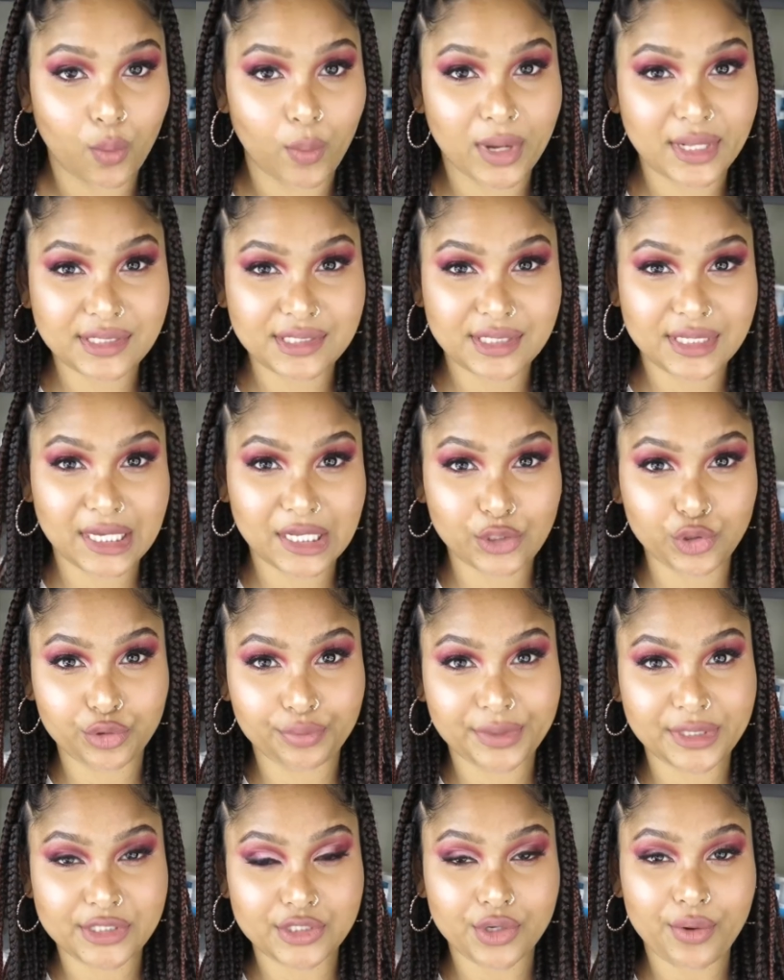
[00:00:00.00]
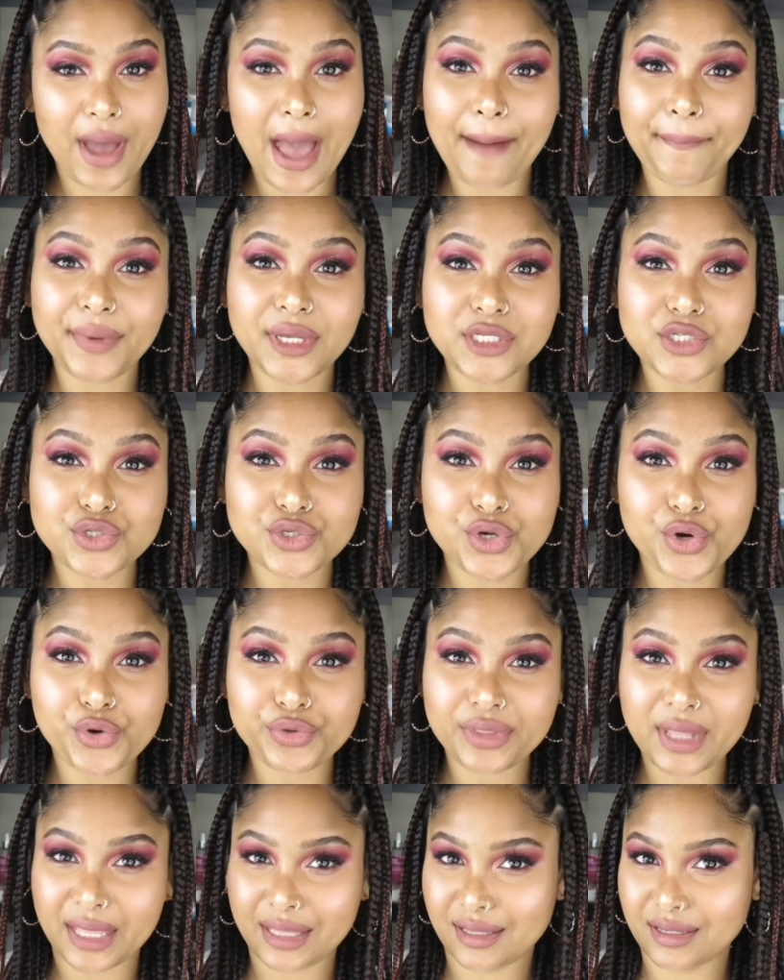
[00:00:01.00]
once again you'll be so happy to know
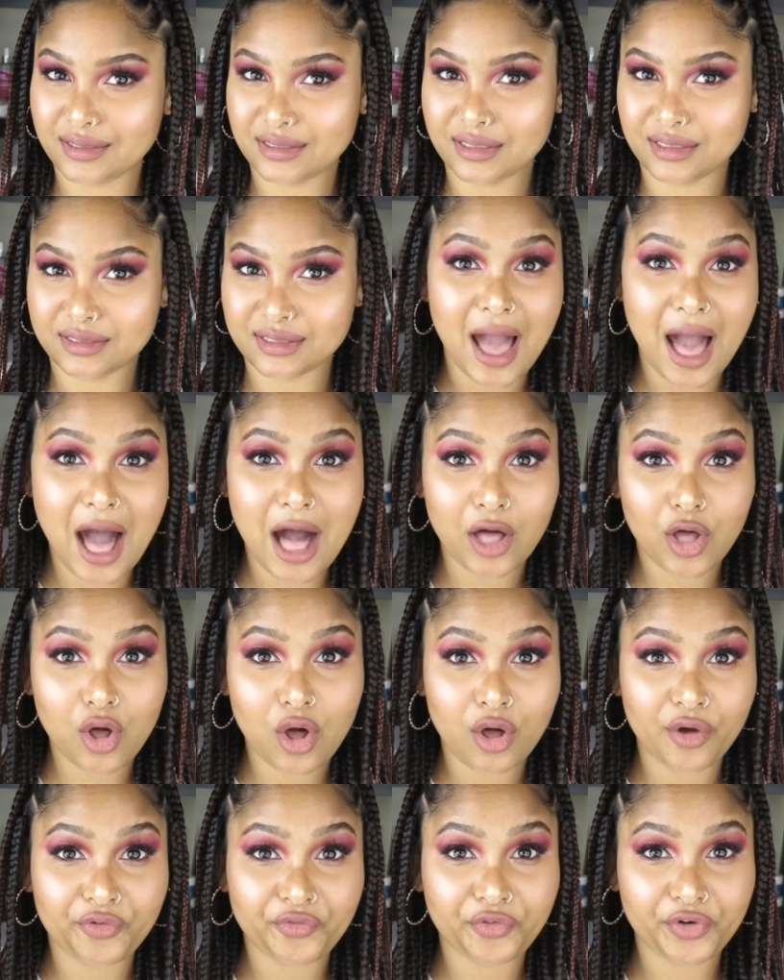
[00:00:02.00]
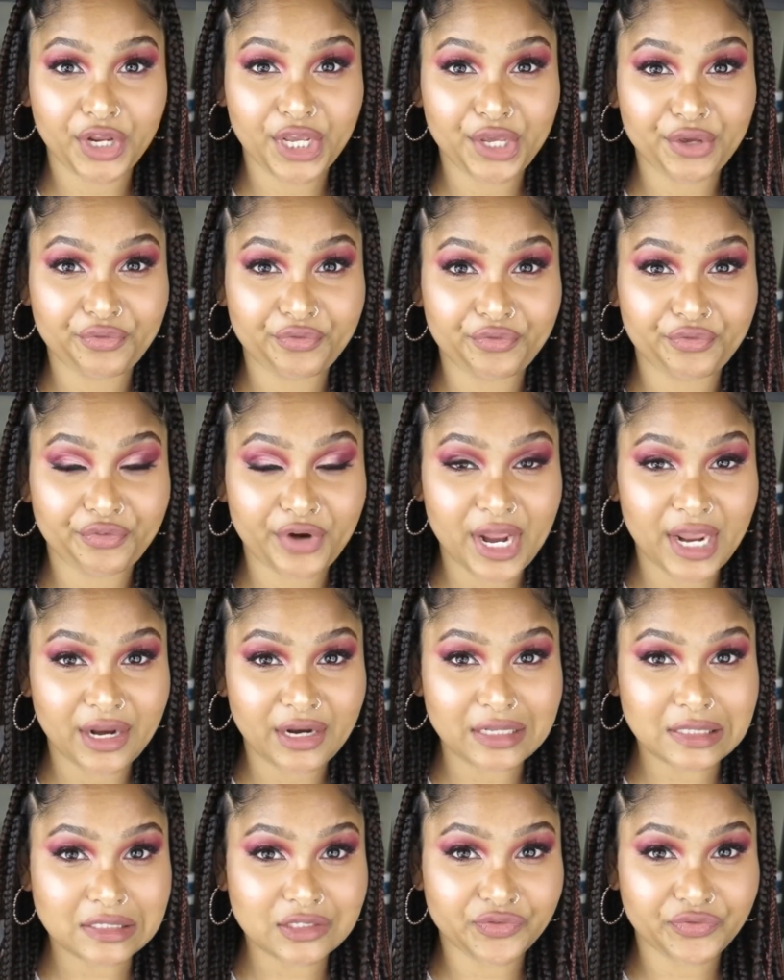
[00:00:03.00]
that this is alcohol free
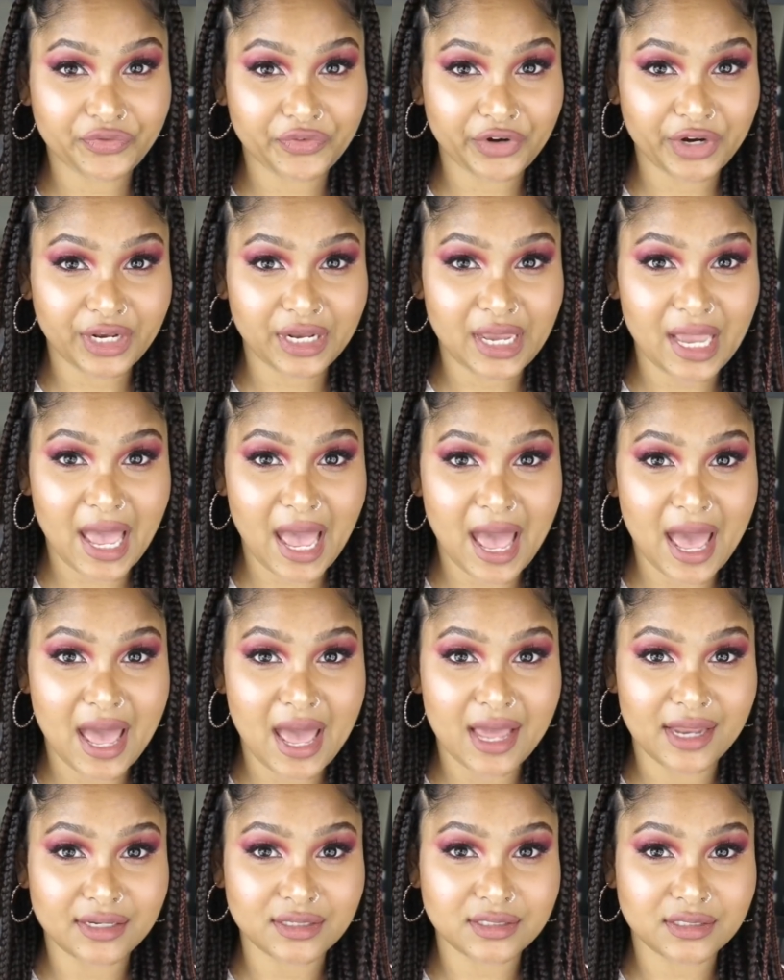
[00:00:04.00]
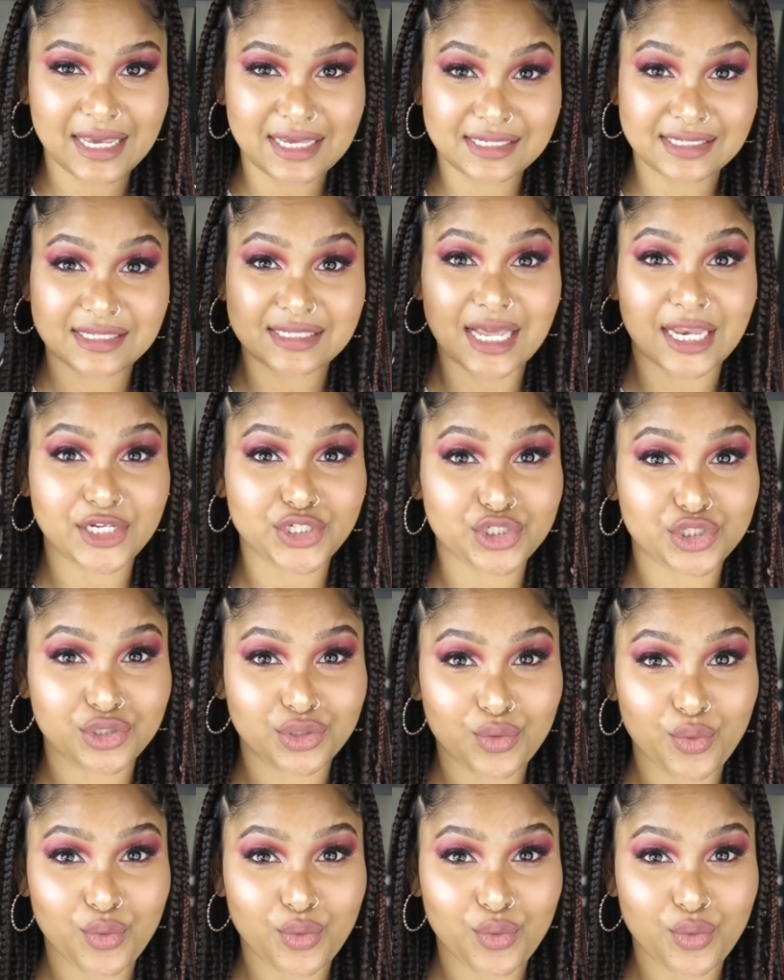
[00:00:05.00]
fragrance free and essential